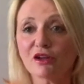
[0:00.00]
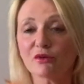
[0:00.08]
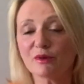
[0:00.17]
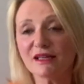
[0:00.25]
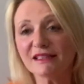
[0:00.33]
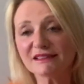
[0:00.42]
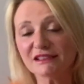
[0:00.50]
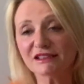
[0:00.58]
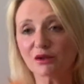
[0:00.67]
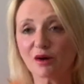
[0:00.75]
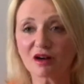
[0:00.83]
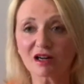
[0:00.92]
You know, we listen
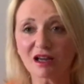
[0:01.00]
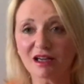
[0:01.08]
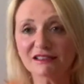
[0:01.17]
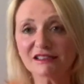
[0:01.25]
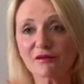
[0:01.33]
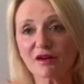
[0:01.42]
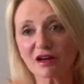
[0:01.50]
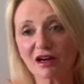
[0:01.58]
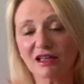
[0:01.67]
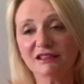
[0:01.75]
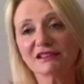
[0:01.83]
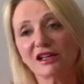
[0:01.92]
to our clients. If our
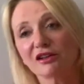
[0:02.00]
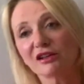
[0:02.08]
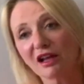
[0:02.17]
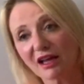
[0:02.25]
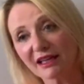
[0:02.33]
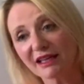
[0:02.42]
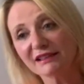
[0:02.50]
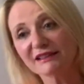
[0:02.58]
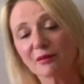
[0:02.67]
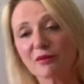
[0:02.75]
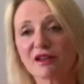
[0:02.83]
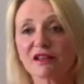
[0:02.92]
clients aren't liking
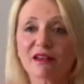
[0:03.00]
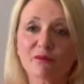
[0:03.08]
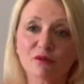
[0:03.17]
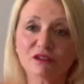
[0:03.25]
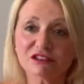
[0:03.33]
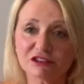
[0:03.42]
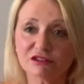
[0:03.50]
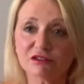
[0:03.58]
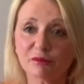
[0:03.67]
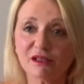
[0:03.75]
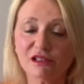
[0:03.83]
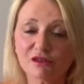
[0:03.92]
something, then we'll
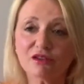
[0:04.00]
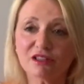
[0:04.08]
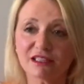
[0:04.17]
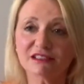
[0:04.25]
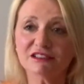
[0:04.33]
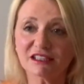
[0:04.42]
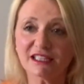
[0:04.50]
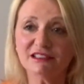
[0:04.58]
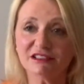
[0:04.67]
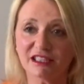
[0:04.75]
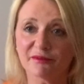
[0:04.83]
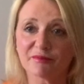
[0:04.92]
look at it and
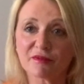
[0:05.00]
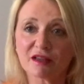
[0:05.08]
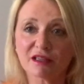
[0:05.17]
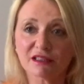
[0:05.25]
change it.